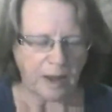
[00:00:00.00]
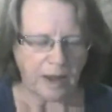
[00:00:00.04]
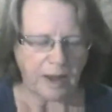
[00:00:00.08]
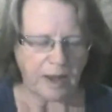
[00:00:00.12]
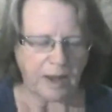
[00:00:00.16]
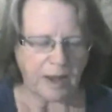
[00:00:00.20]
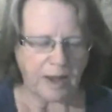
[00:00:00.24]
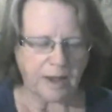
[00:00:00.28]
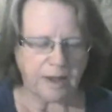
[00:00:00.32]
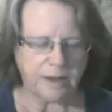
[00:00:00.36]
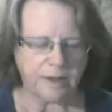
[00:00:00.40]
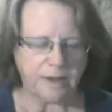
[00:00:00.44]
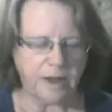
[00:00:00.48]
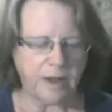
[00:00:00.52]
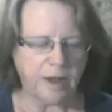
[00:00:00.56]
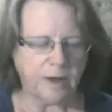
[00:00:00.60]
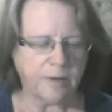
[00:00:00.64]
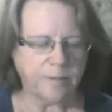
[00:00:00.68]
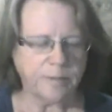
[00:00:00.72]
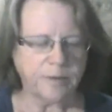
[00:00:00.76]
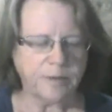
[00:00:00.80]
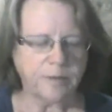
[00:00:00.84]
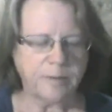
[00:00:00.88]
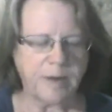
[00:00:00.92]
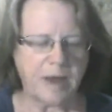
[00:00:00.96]
and
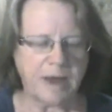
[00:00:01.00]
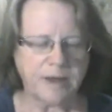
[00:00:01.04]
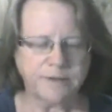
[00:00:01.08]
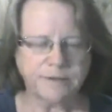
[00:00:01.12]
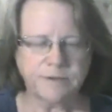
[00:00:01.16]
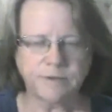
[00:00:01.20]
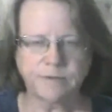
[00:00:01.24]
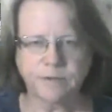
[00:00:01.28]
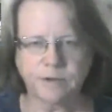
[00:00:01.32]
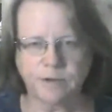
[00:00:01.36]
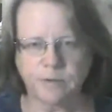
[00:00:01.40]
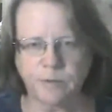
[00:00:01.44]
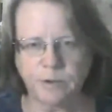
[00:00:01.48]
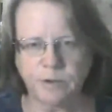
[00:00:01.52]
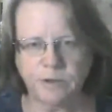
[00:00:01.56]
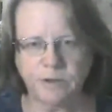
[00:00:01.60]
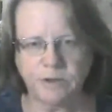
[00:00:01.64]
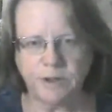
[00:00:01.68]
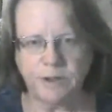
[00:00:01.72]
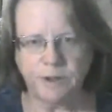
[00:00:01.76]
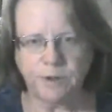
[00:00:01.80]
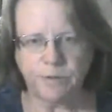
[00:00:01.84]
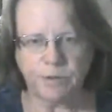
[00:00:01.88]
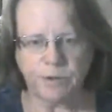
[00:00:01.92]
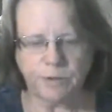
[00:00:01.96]
help the massive
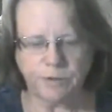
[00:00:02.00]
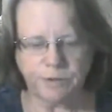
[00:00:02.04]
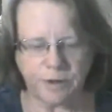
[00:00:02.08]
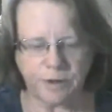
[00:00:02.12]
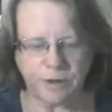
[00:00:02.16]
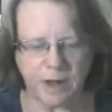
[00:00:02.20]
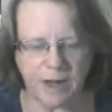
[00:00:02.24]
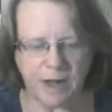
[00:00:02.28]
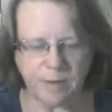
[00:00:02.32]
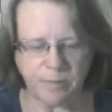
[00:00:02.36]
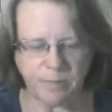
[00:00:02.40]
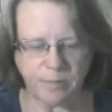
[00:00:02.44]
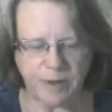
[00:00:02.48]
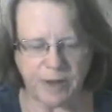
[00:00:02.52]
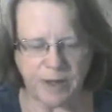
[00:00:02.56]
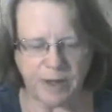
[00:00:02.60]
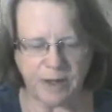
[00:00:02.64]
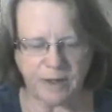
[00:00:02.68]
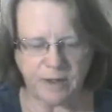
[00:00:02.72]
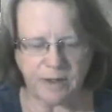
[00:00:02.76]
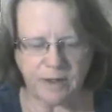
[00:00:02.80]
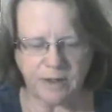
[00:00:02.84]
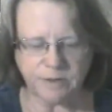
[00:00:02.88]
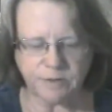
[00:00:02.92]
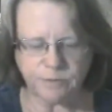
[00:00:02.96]
community growth
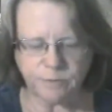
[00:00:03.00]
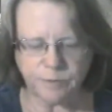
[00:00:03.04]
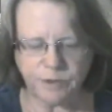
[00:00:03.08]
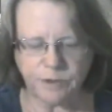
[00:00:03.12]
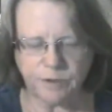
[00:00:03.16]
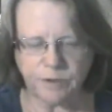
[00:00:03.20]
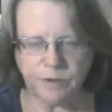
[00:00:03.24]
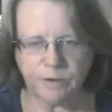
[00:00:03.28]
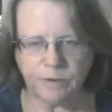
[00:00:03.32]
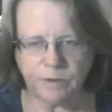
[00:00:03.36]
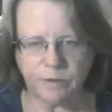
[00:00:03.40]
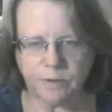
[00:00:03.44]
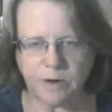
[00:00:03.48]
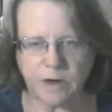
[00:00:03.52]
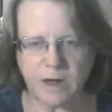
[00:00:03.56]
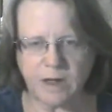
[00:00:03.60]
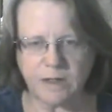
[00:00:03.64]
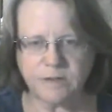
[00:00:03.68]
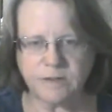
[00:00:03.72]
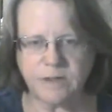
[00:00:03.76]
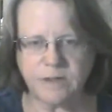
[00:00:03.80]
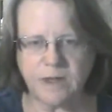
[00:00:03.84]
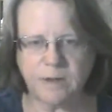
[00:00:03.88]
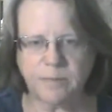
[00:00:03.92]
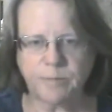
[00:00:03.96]
campaign as we go
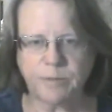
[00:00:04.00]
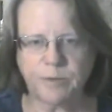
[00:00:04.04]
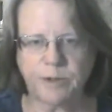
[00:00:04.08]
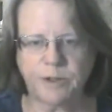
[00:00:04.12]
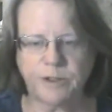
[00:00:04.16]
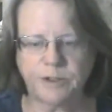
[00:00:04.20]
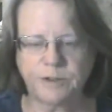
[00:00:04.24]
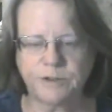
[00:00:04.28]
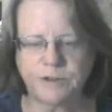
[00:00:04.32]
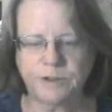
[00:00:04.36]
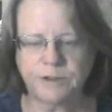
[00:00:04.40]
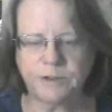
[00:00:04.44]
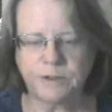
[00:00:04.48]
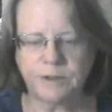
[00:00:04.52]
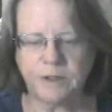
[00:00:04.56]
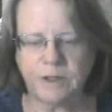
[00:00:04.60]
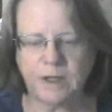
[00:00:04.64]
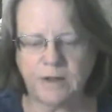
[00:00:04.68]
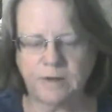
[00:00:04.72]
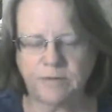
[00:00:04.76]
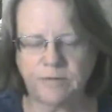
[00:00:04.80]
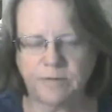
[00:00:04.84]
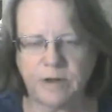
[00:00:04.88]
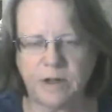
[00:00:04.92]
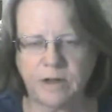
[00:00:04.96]
across that bridge
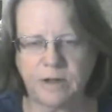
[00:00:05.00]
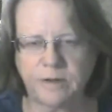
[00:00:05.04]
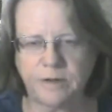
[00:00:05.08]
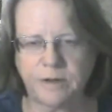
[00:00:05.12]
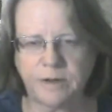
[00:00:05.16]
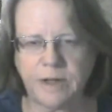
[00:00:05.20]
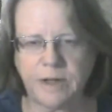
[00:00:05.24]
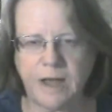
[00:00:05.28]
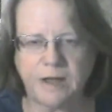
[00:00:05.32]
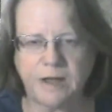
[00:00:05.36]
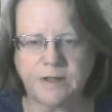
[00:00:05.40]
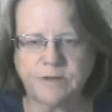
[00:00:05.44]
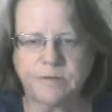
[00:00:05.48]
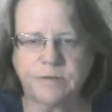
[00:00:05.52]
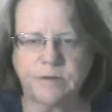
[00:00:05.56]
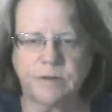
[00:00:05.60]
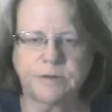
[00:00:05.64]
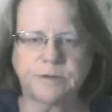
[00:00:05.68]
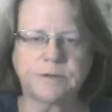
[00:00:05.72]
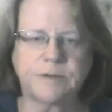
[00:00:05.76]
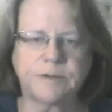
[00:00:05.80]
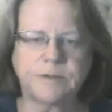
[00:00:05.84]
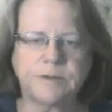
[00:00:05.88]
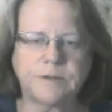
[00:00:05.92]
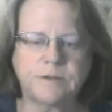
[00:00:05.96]
and follow the cash flow
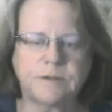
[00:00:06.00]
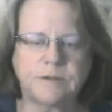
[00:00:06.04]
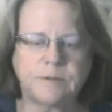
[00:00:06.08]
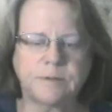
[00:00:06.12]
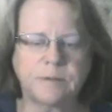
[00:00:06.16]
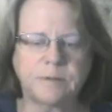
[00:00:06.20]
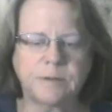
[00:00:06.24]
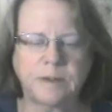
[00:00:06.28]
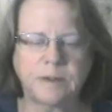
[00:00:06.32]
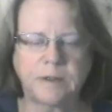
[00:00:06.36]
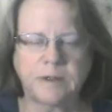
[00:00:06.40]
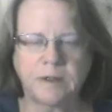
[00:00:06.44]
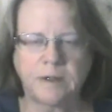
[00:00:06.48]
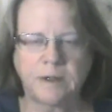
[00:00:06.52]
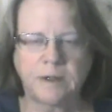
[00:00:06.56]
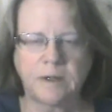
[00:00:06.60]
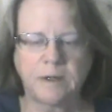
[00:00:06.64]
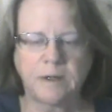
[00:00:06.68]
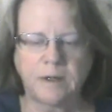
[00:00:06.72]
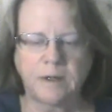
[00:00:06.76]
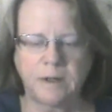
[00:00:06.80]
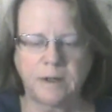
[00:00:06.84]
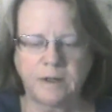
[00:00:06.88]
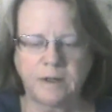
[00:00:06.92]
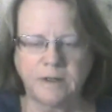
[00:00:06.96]
system.
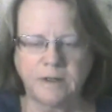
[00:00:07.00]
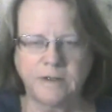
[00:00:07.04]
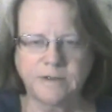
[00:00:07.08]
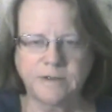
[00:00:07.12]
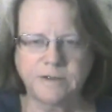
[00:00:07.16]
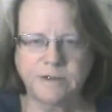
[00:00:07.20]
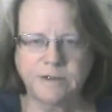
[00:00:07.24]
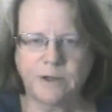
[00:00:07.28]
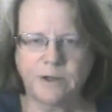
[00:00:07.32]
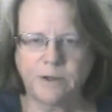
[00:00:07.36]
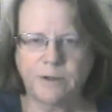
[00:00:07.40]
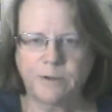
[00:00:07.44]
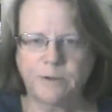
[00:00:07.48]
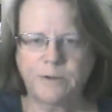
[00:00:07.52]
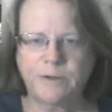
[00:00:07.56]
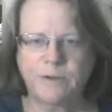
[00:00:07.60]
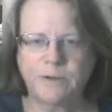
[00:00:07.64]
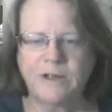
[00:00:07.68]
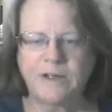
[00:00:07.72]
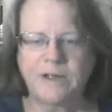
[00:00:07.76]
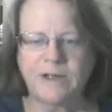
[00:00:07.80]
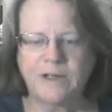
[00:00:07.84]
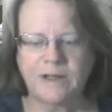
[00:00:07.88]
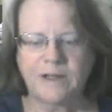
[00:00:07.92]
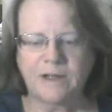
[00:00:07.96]
So
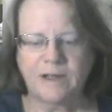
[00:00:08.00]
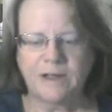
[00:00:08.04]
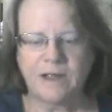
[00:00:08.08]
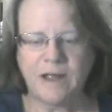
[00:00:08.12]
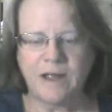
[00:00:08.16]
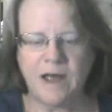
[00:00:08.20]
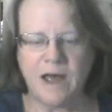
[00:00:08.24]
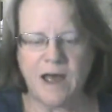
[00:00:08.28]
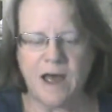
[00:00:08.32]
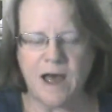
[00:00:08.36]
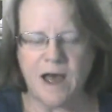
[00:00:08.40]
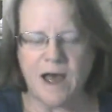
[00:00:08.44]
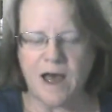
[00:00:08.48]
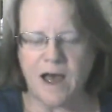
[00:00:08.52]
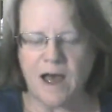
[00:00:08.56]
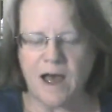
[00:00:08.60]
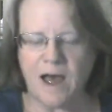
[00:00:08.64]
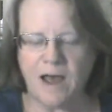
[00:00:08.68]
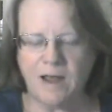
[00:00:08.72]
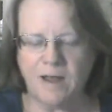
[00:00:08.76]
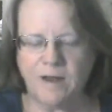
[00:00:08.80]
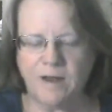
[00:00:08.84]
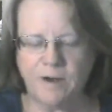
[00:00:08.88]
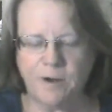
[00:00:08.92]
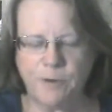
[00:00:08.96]

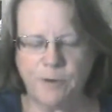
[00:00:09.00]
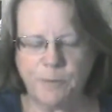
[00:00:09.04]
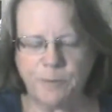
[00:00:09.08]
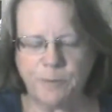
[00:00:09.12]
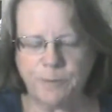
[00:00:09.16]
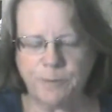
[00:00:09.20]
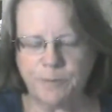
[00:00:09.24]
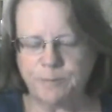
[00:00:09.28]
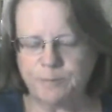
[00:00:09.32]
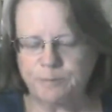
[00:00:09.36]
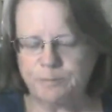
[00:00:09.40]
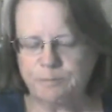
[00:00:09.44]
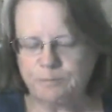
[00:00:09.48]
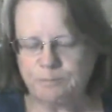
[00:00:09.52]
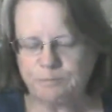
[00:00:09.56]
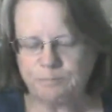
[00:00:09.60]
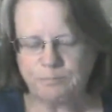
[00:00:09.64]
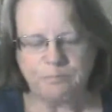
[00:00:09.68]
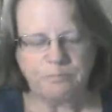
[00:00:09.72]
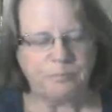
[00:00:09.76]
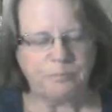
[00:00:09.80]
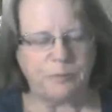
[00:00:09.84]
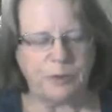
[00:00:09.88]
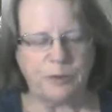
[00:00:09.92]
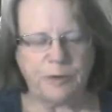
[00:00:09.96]
I hope
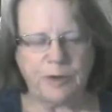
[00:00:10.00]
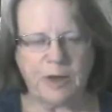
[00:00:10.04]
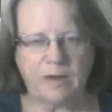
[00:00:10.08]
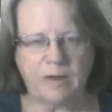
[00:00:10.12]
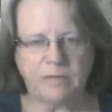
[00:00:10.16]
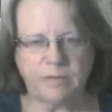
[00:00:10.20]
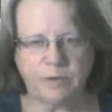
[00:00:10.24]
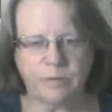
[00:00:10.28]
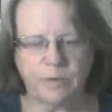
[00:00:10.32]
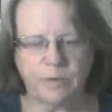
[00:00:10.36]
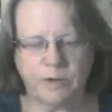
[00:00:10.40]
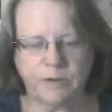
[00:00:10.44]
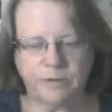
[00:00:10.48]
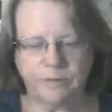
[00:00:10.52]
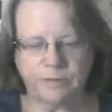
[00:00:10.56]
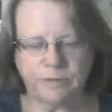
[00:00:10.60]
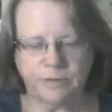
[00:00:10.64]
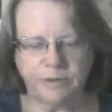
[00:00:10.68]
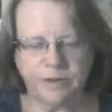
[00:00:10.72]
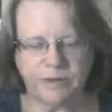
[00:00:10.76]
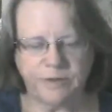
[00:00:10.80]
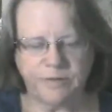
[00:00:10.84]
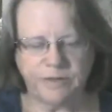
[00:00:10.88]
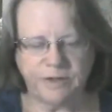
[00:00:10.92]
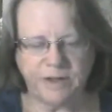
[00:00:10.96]
you have a
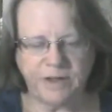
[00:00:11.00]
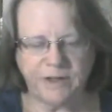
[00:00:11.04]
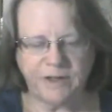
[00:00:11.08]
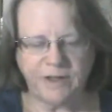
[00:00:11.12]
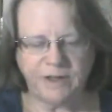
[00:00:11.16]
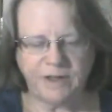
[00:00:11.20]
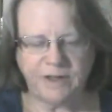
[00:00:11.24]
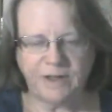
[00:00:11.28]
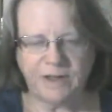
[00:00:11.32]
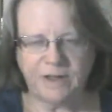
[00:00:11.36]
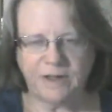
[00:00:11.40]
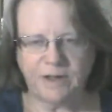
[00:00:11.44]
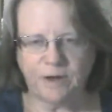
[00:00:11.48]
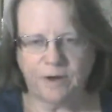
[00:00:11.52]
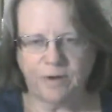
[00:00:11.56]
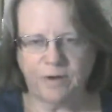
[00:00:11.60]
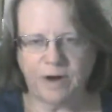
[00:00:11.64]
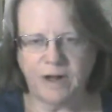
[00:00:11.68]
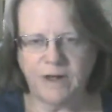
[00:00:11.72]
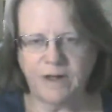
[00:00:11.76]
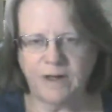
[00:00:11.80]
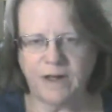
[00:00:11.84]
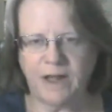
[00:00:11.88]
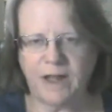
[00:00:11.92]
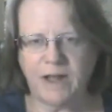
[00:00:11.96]
wonderful evening and a
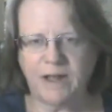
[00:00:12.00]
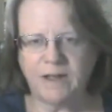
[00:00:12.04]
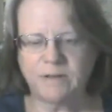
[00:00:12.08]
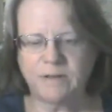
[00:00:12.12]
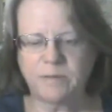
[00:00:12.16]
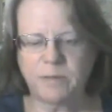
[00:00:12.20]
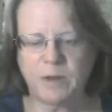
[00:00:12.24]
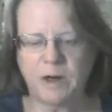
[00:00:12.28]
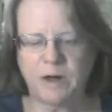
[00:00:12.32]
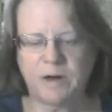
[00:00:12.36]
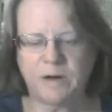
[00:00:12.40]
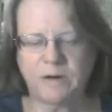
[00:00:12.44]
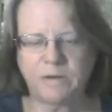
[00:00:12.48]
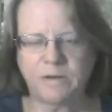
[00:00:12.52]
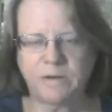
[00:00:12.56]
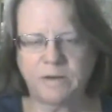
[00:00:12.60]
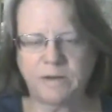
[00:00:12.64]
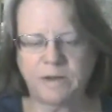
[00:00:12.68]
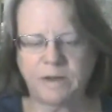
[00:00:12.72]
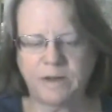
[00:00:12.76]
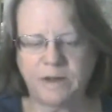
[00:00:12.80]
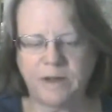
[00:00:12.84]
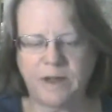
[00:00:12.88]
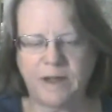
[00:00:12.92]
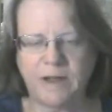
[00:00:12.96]
great day tomorrow.
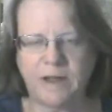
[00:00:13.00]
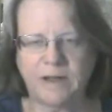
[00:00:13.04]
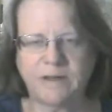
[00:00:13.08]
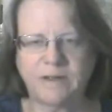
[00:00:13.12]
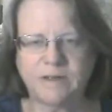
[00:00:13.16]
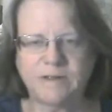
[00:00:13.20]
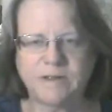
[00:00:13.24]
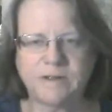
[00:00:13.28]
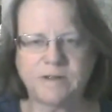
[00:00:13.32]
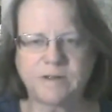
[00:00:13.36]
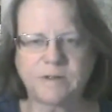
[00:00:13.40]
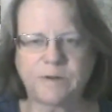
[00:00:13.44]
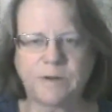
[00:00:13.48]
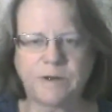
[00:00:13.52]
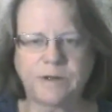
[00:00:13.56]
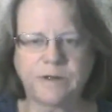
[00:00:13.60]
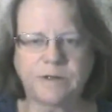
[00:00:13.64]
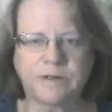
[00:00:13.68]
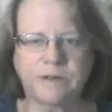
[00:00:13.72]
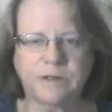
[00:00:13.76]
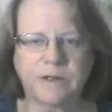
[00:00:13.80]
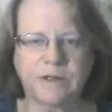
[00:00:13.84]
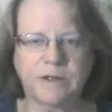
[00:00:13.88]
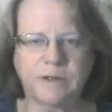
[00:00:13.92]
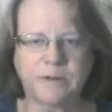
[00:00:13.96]
And this is
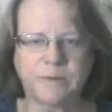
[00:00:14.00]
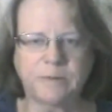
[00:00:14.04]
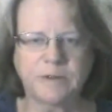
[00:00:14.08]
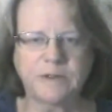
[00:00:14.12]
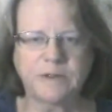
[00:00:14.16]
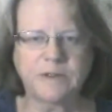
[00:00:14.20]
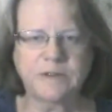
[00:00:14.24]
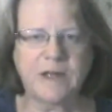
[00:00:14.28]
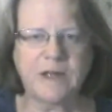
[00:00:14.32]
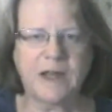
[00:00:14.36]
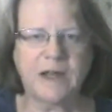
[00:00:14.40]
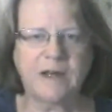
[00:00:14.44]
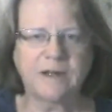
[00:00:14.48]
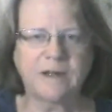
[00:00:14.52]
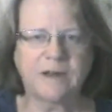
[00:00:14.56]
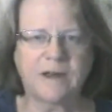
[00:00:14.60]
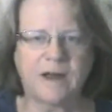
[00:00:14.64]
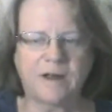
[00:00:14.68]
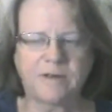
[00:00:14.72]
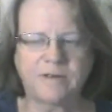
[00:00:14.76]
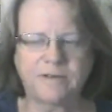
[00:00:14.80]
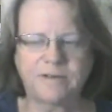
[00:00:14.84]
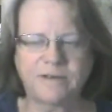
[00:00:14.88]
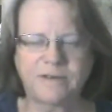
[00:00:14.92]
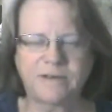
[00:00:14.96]
Kringle Kim signing
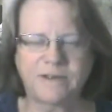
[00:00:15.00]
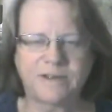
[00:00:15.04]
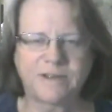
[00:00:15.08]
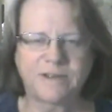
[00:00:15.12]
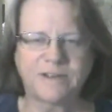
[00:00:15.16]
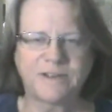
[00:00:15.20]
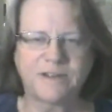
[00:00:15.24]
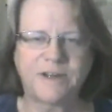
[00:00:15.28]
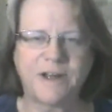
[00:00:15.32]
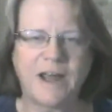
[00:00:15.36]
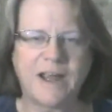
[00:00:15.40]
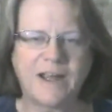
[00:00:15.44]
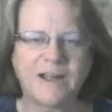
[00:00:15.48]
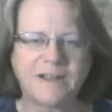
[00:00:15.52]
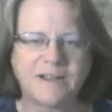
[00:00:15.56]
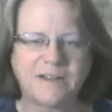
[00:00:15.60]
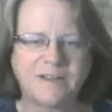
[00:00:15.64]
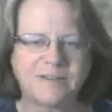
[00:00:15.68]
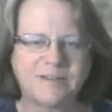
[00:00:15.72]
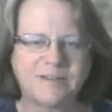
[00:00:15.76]
off. Good night.